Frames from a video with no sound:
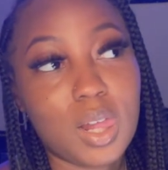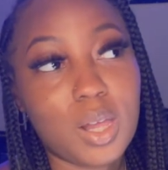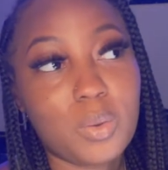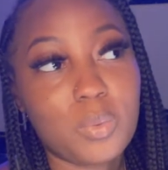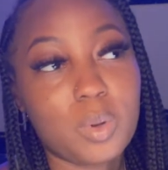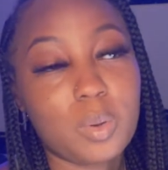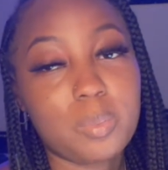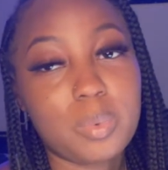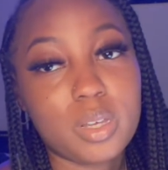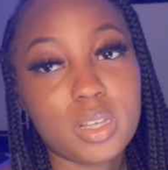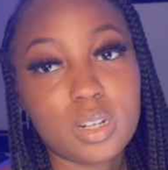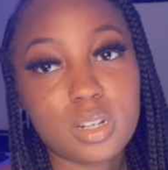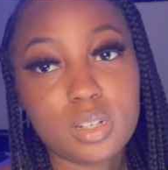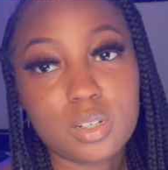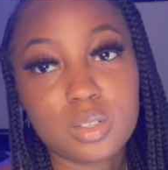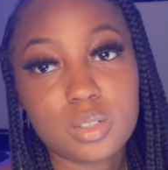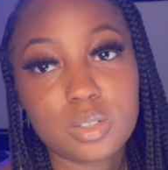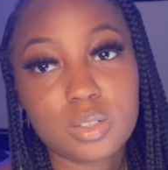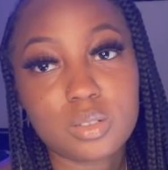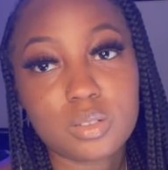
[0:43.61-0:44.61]

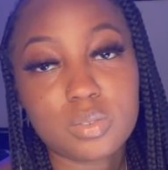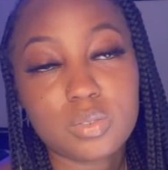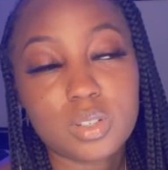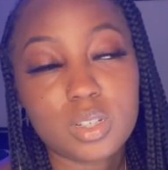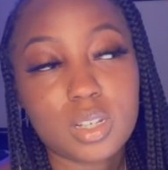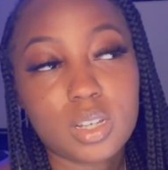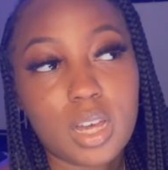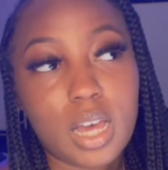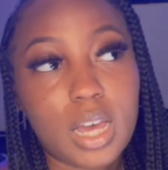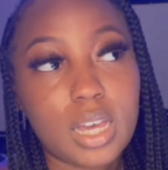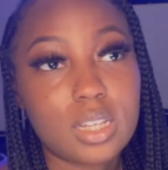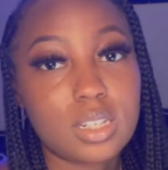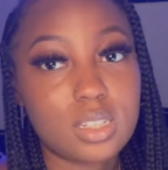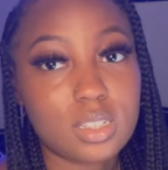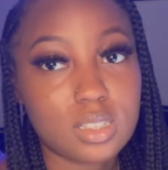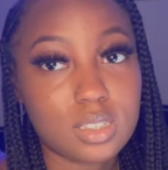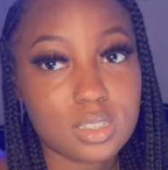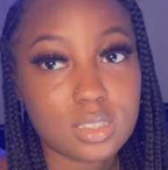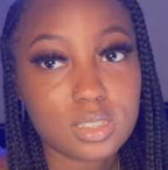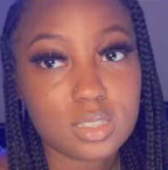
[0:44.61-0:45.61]
repetitive
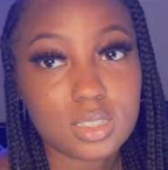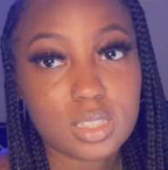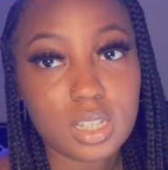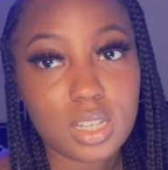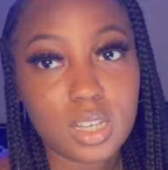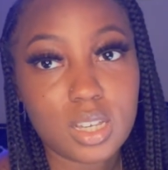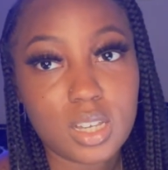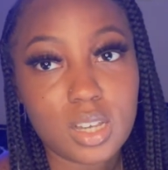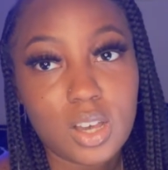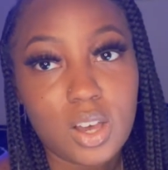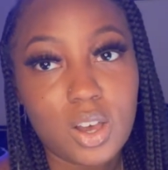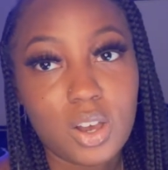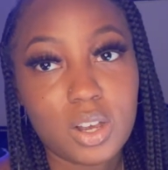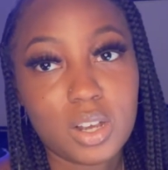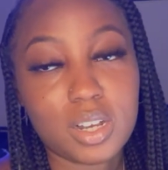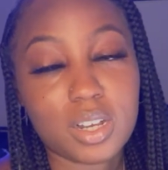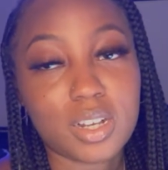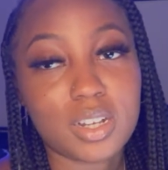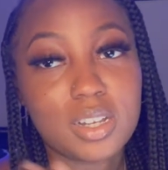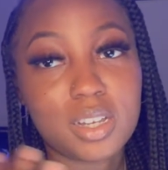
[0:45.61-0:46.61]
ideas that
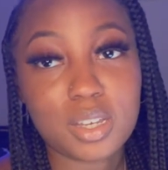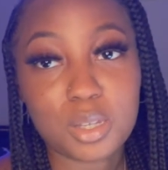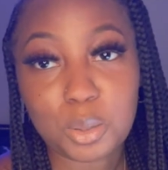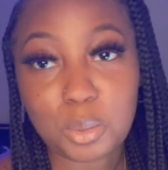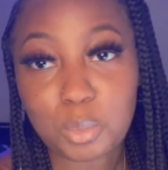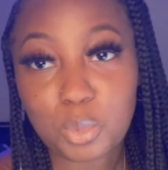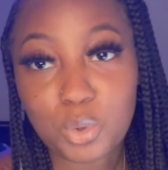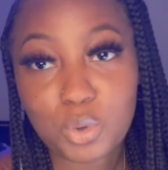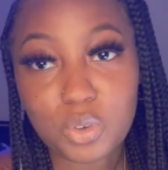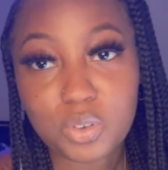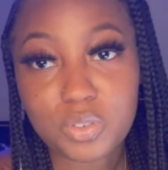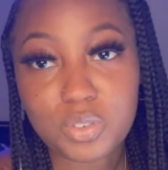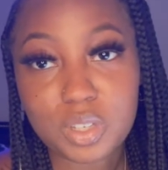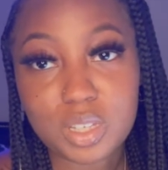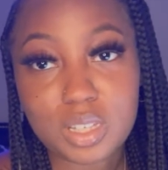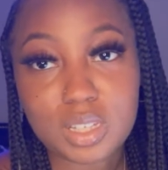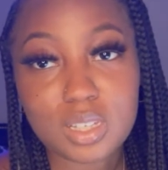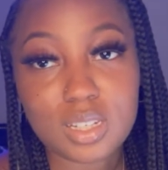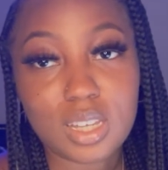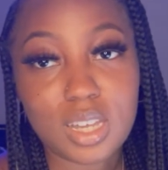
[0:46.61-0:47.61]
are in a
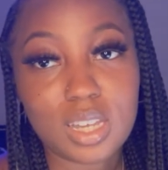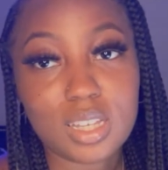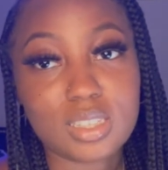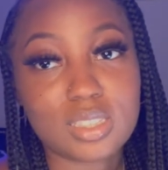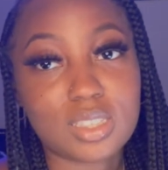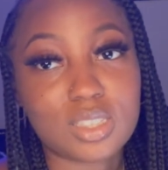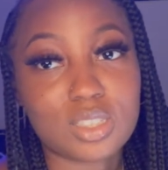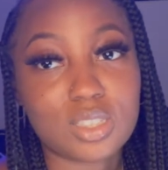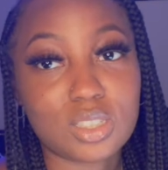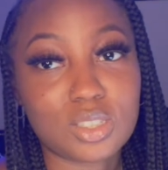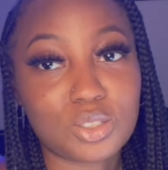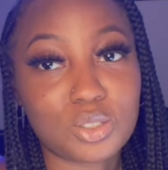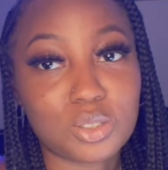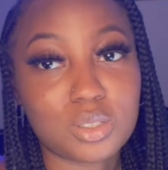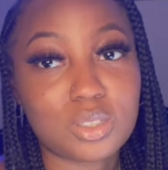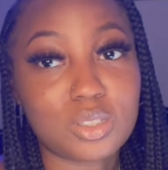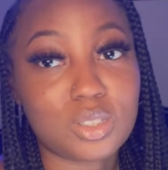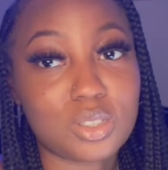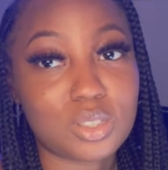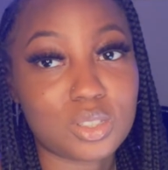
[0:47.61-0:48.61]
movie that is essential
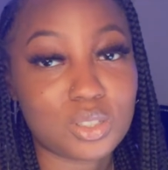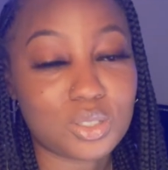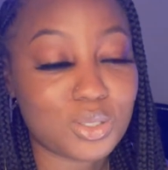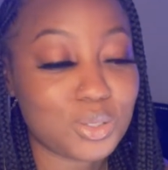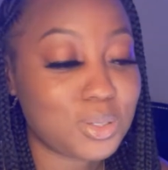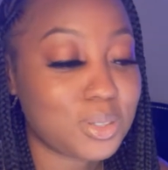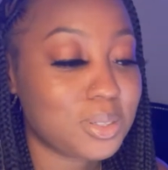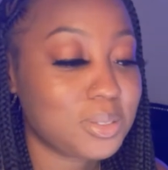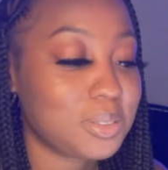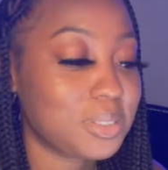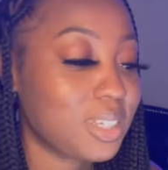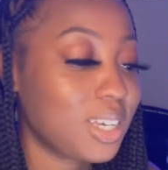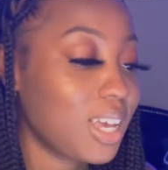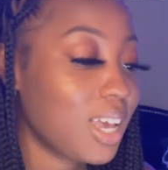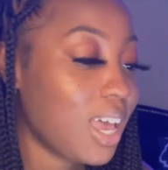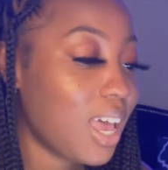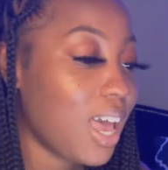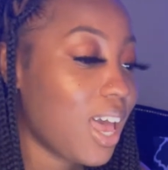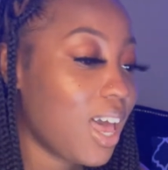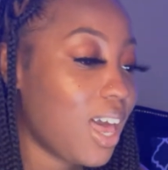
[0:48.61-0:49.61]
to the story.
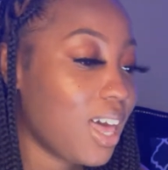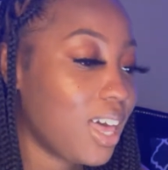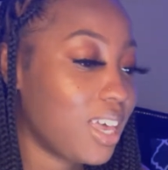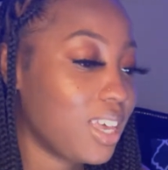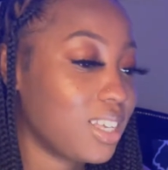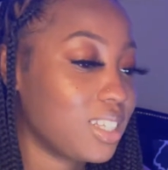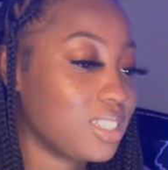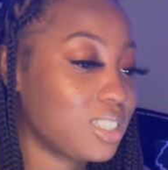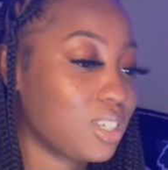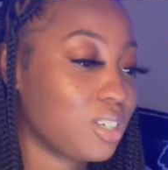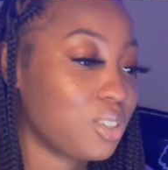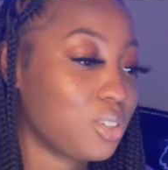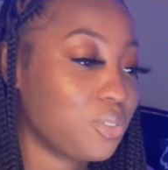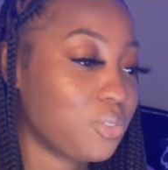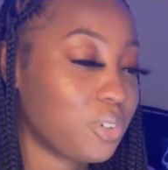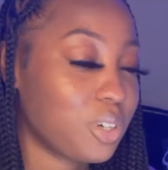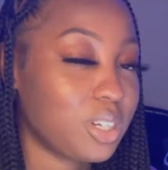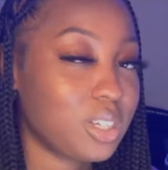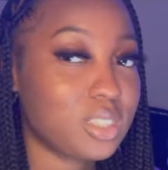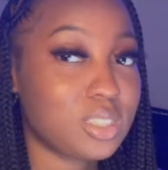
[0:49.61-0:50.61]
And so the
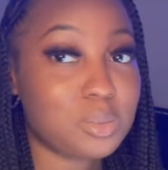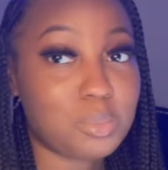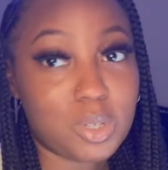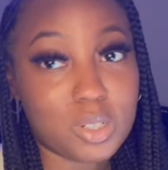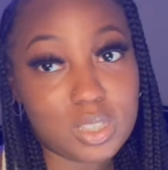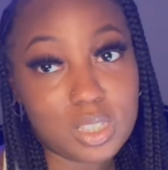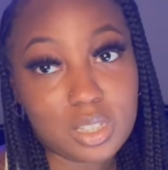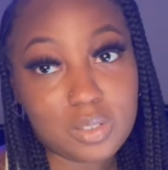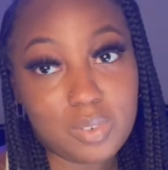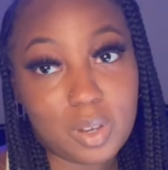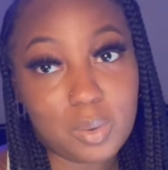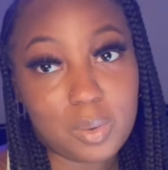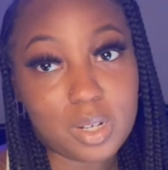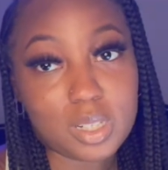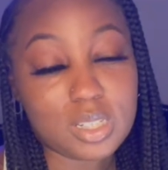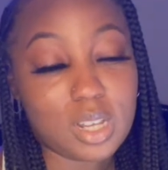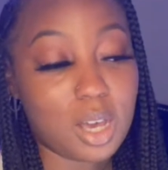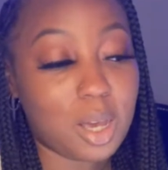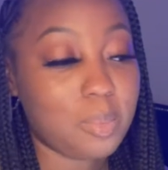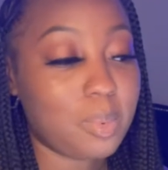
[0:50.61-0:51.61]
first motif I want to
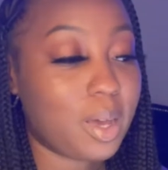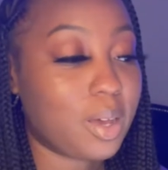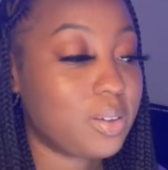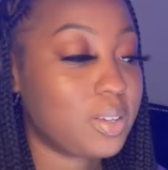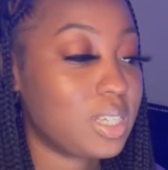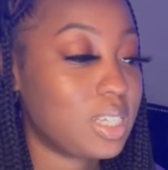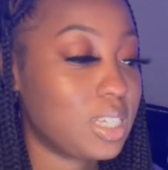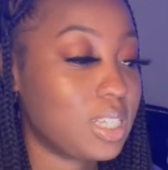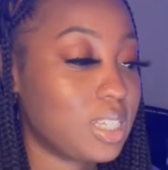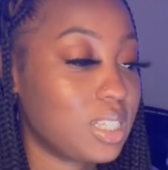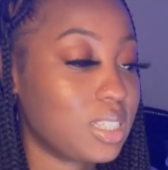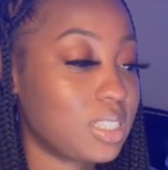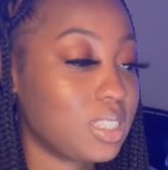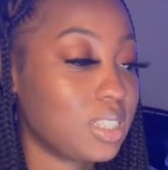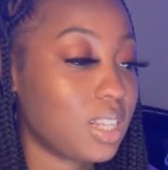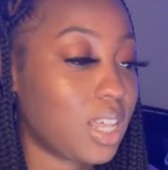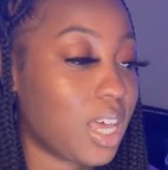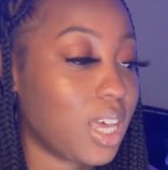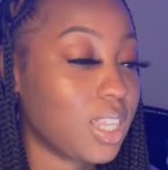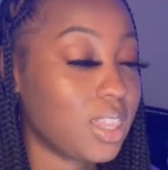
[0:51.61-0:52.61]
talk about is
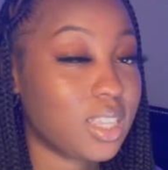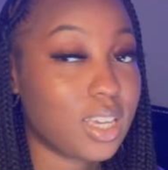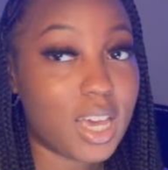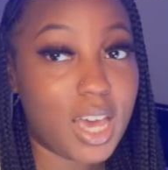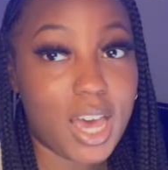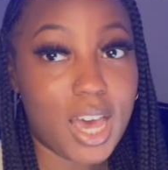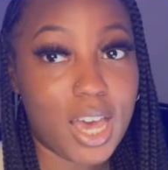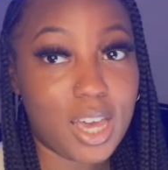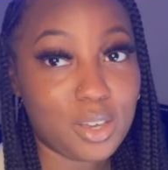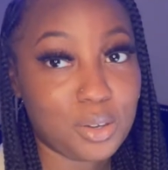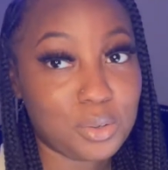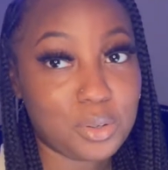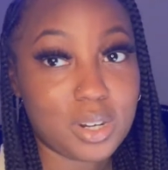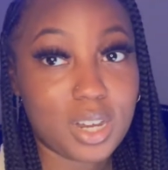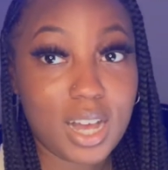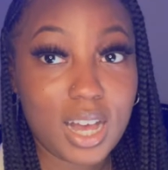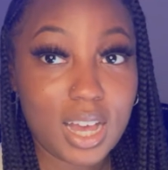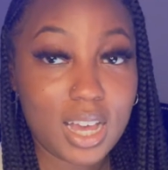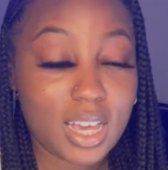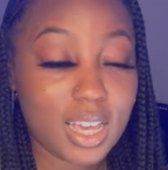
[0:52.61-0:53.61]
like the eye or
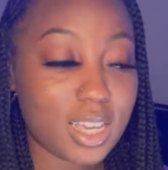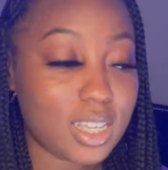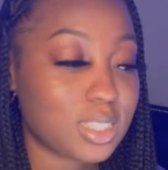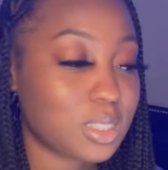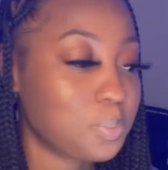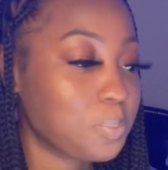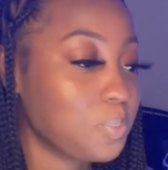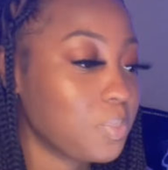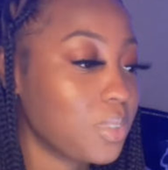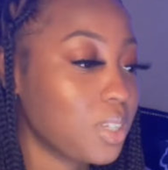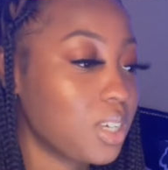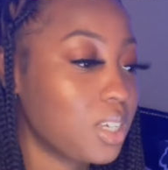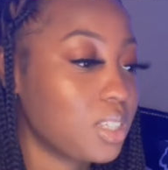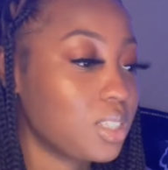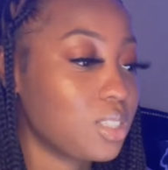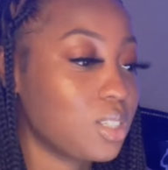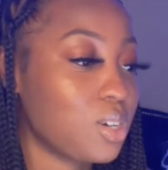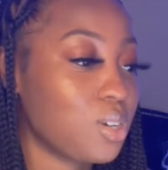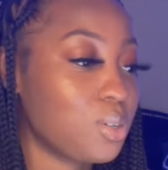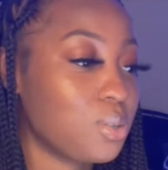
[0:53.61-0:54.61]
eyes.
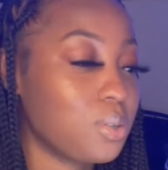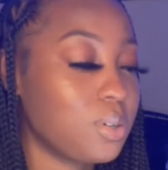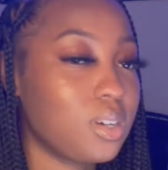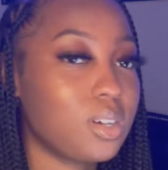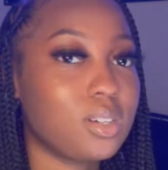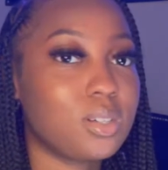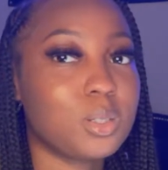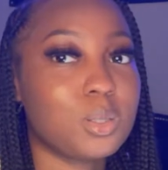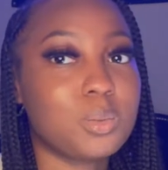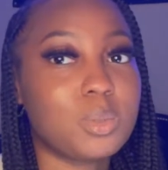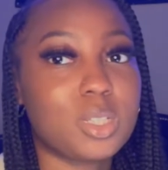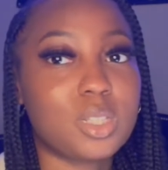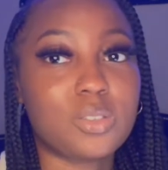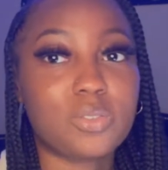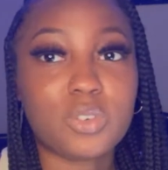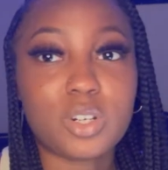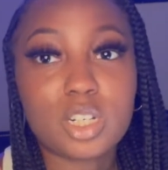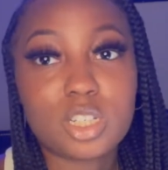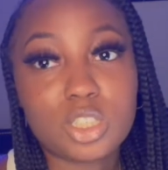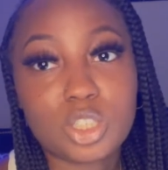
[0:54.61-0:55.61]
So in the
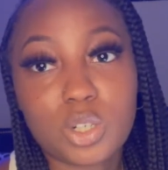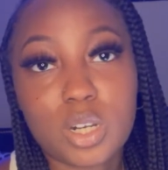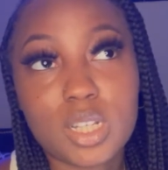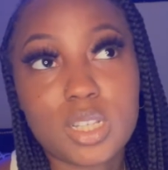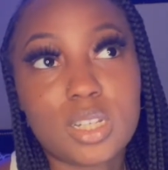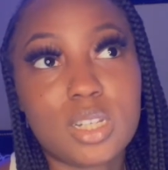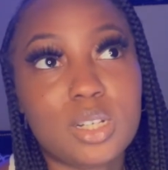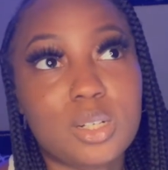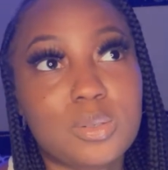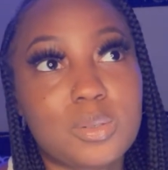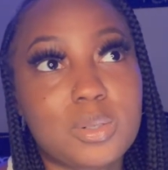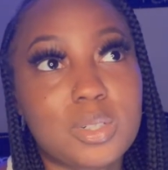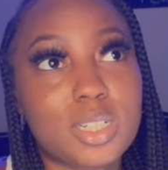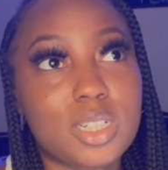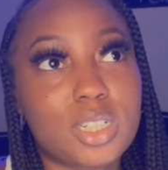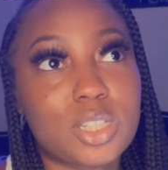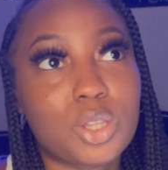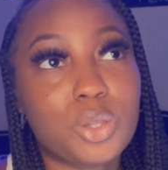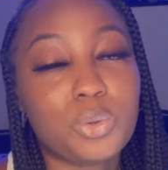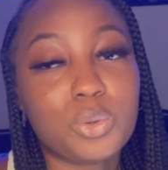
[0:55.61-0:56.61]
first trailer there were
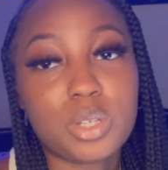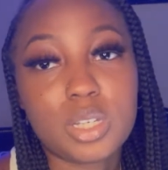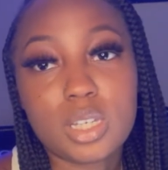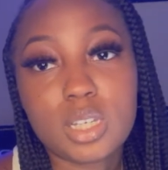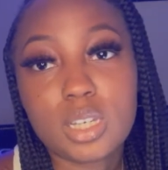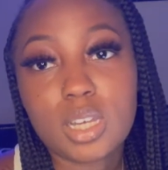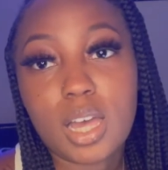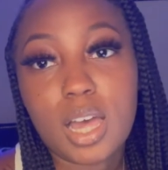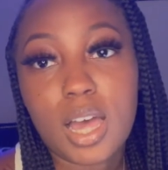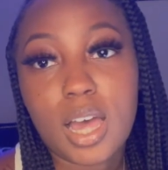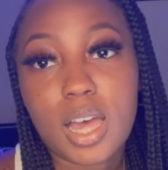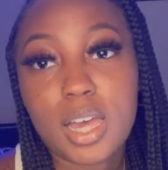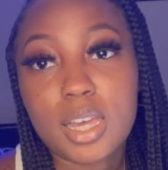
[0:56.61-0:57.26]
3 eye